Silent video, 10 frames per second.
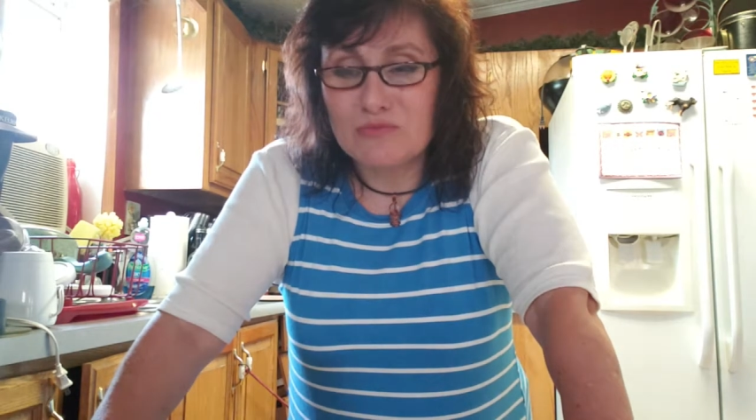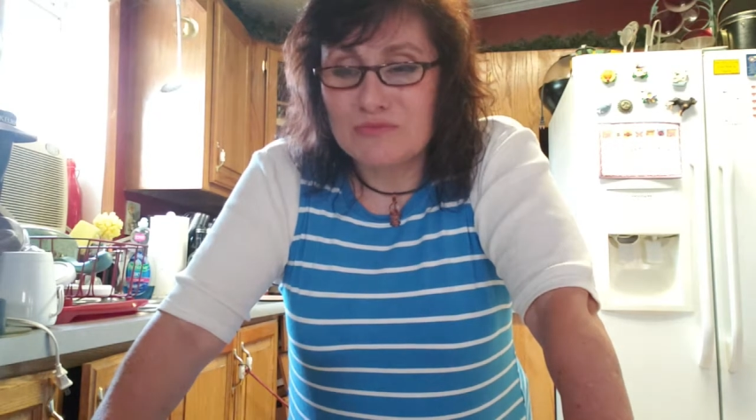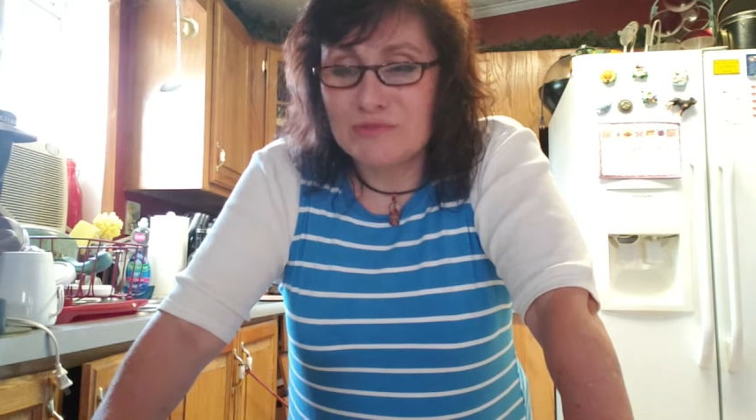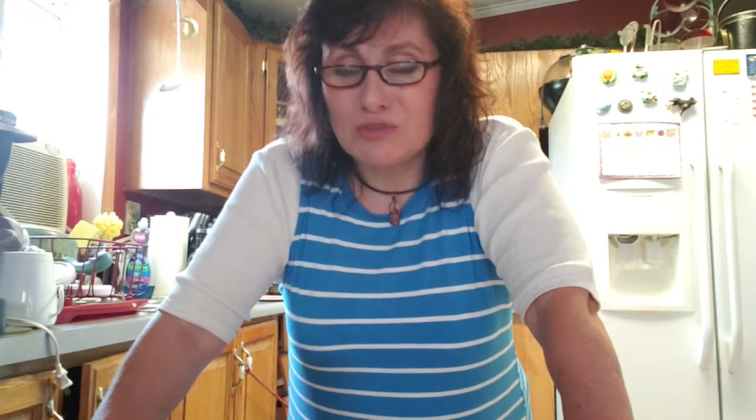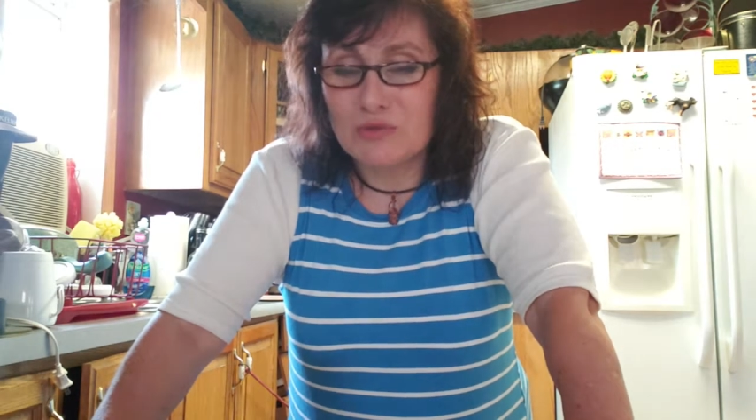
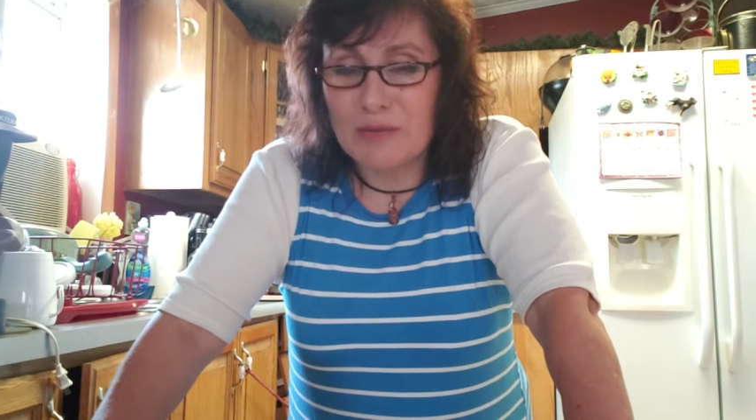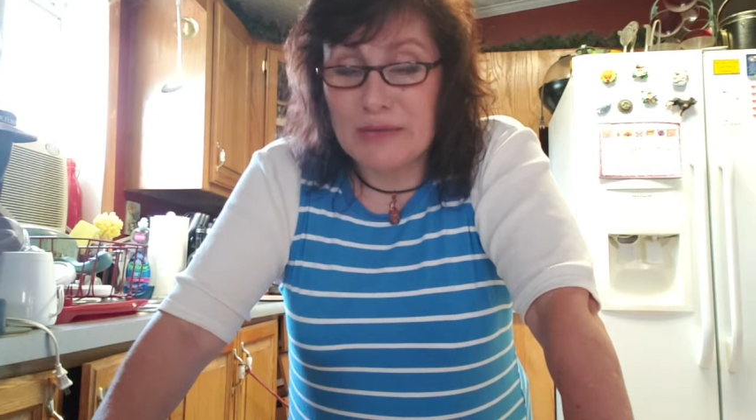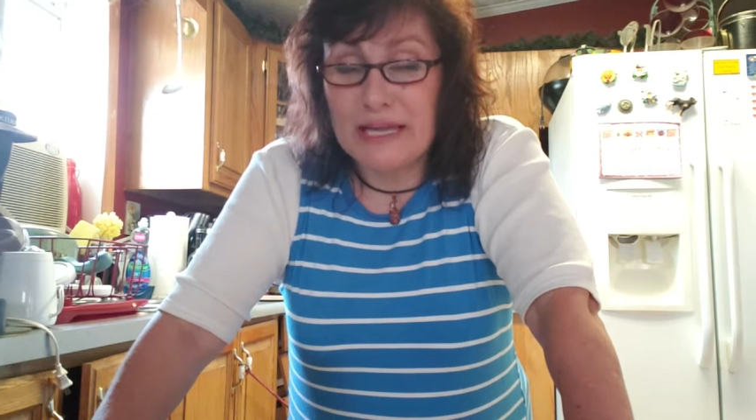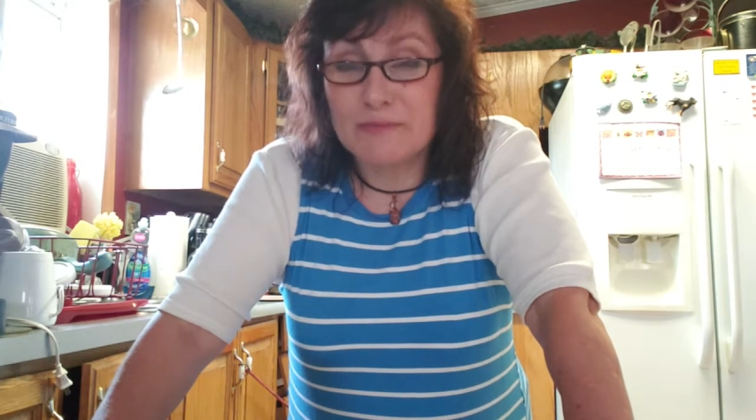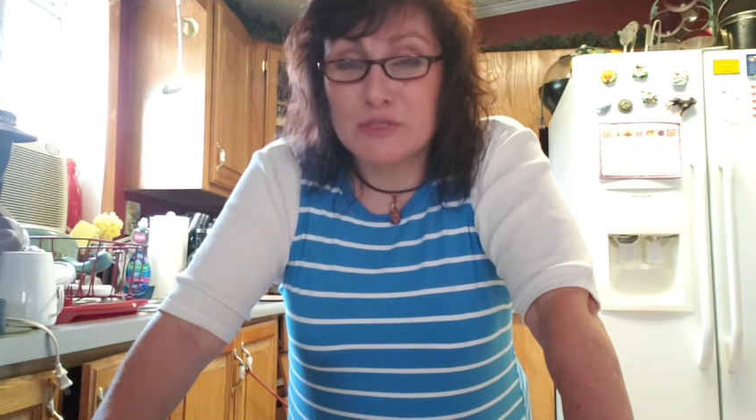do it up
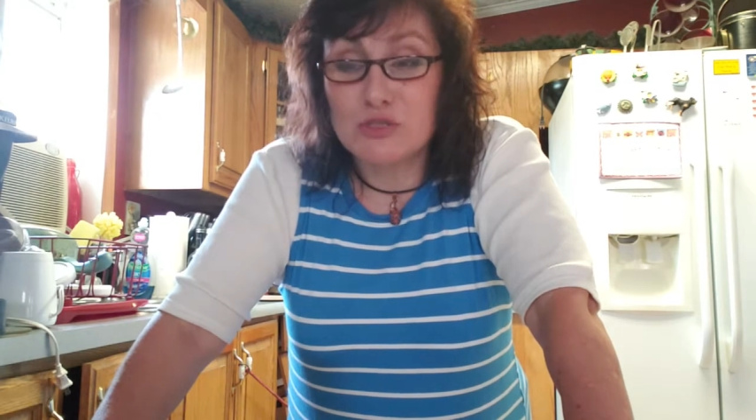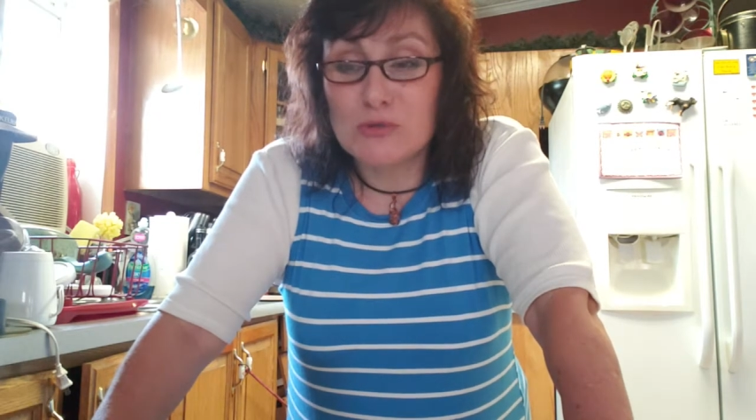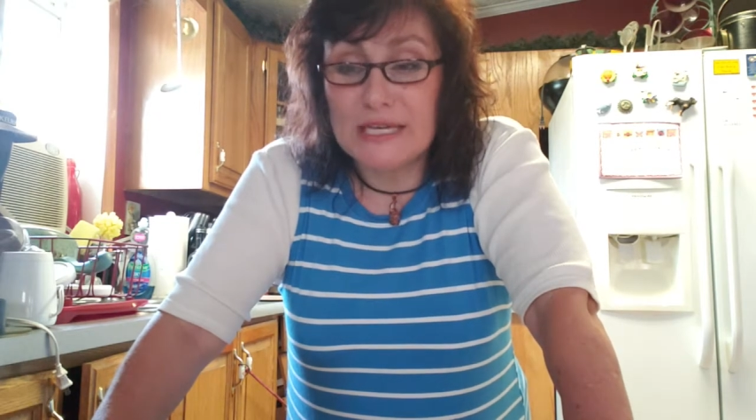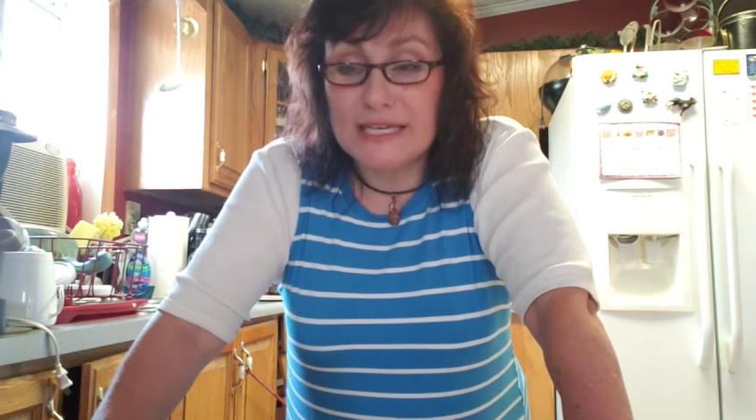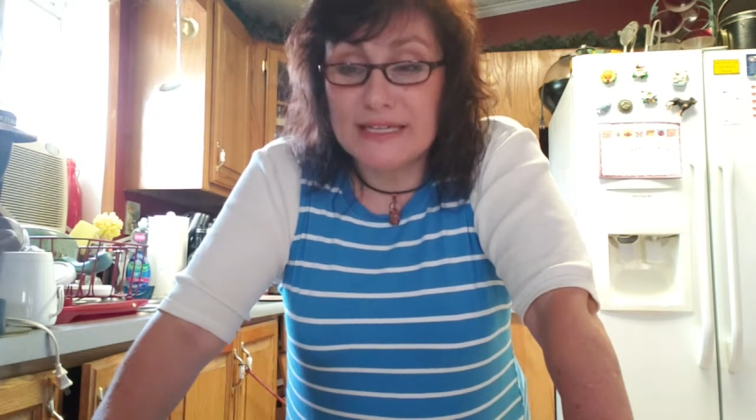ahead, but you
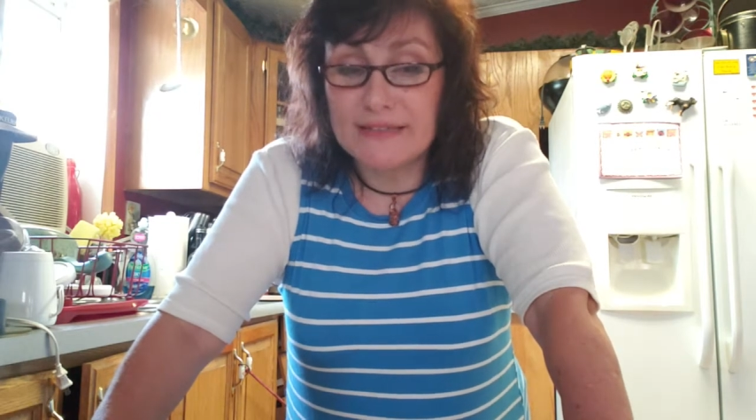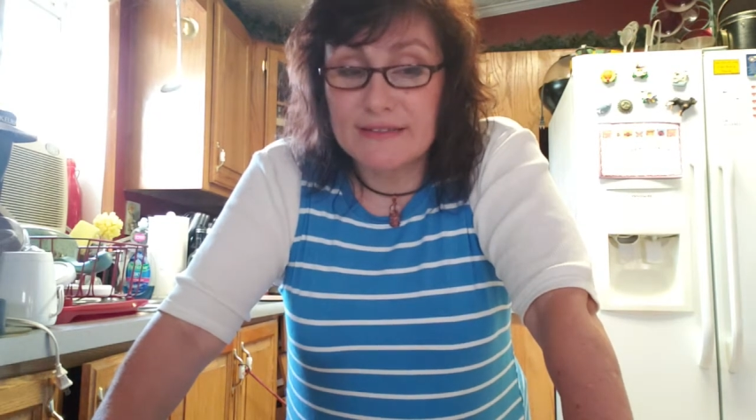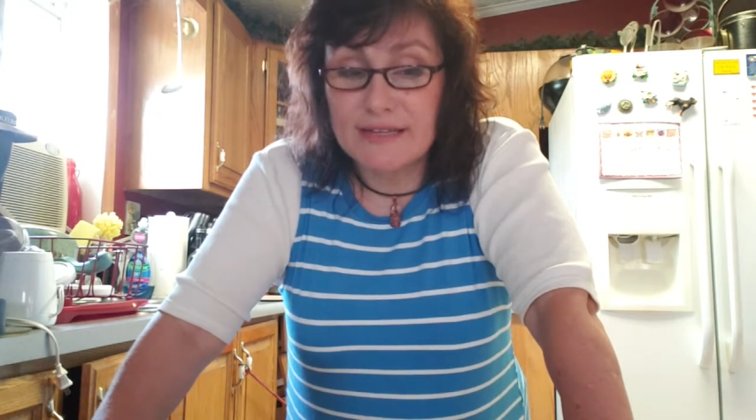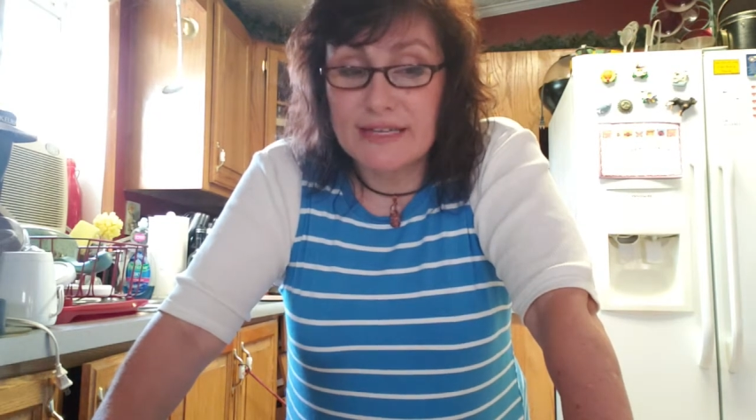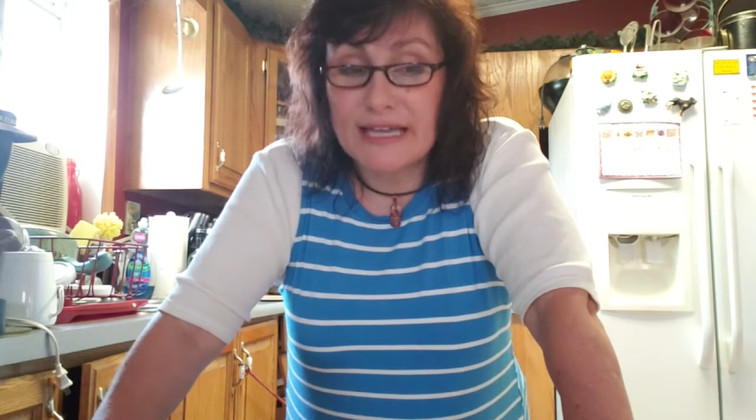can.
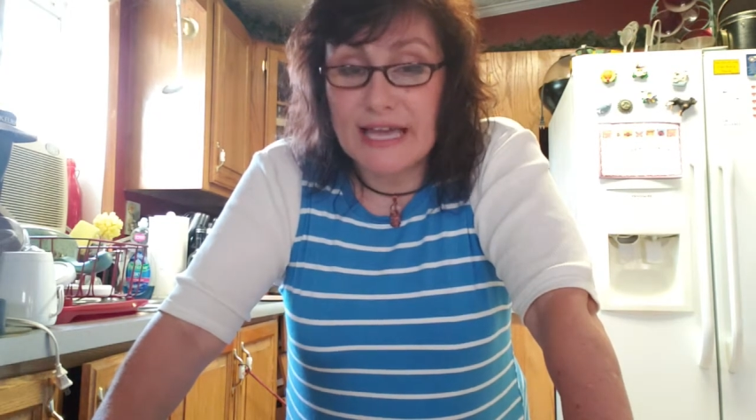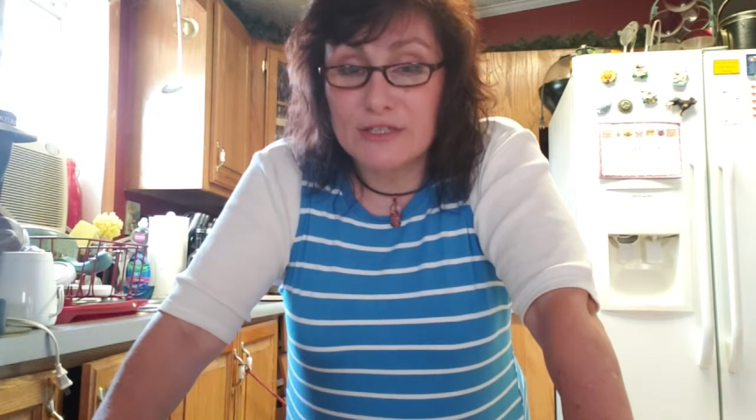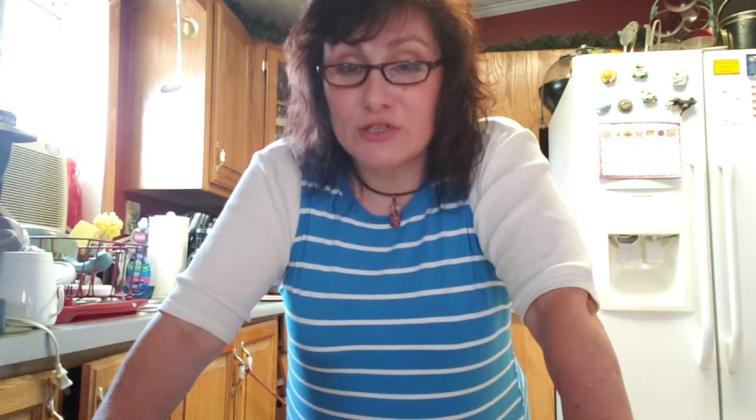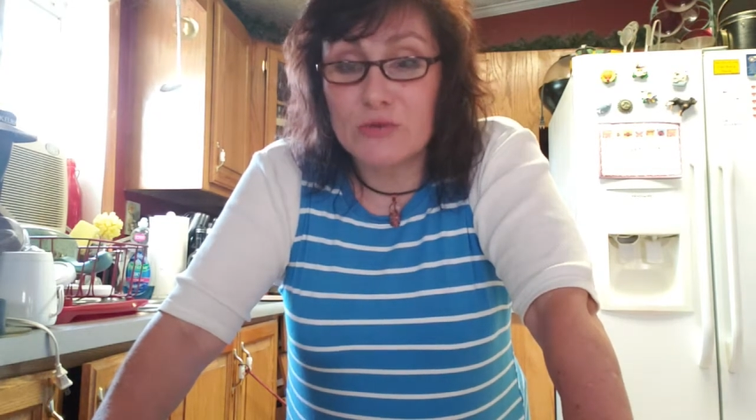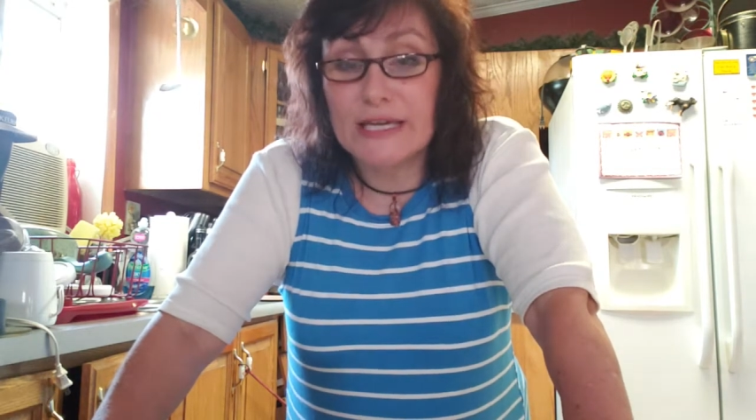And
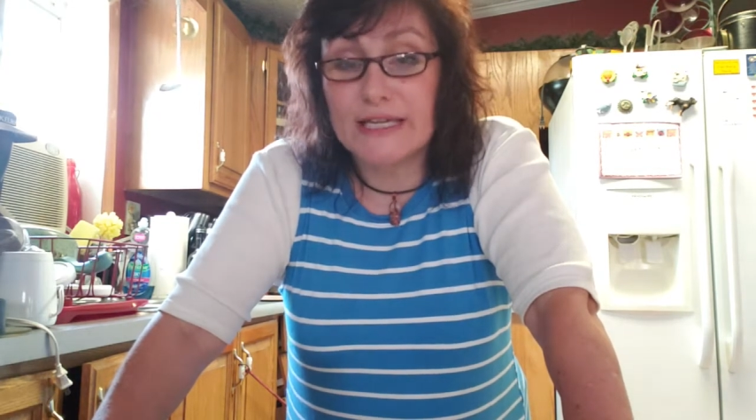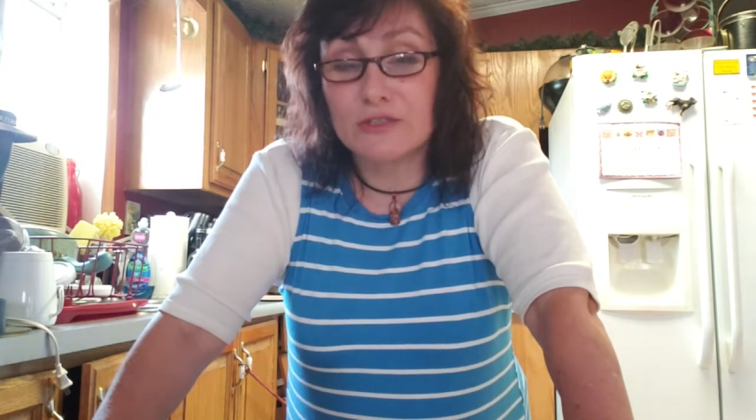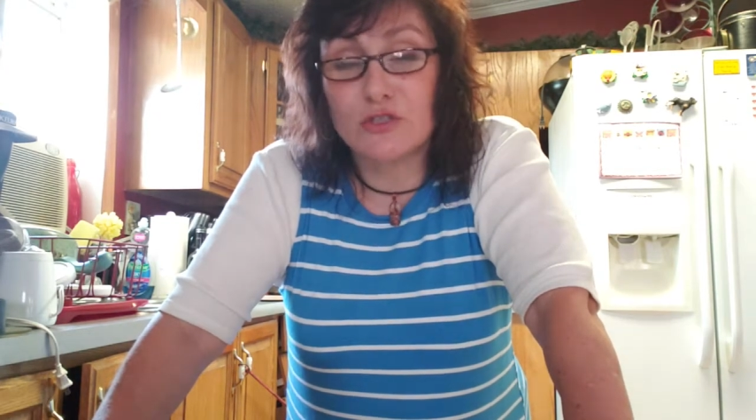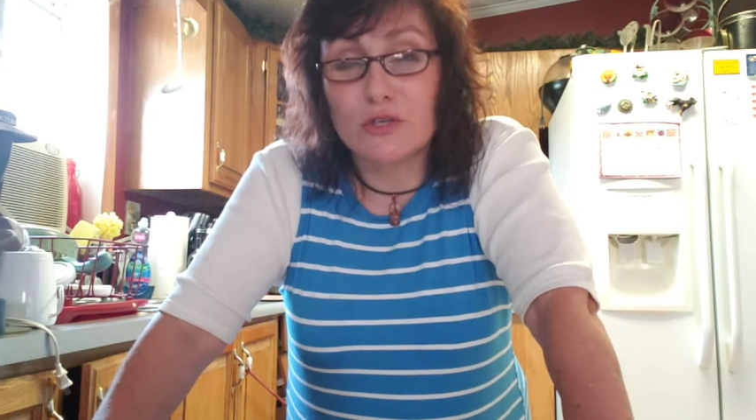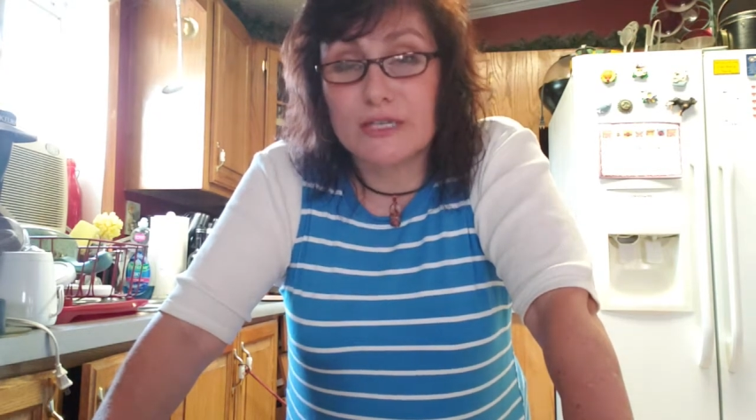again, you can
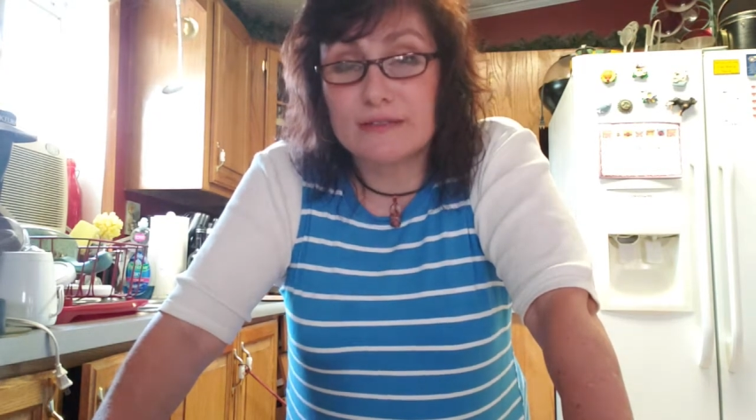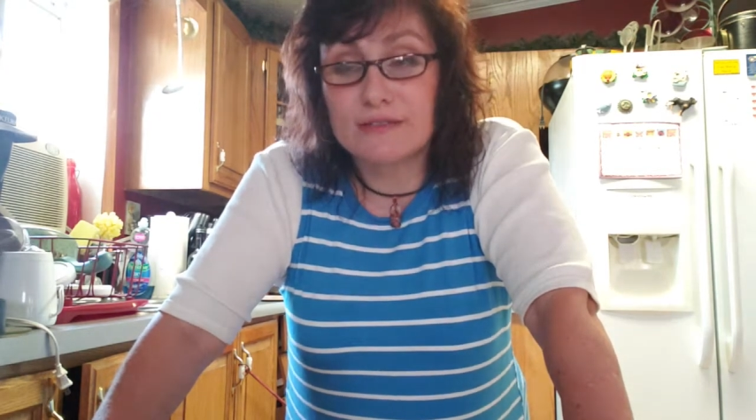cook it.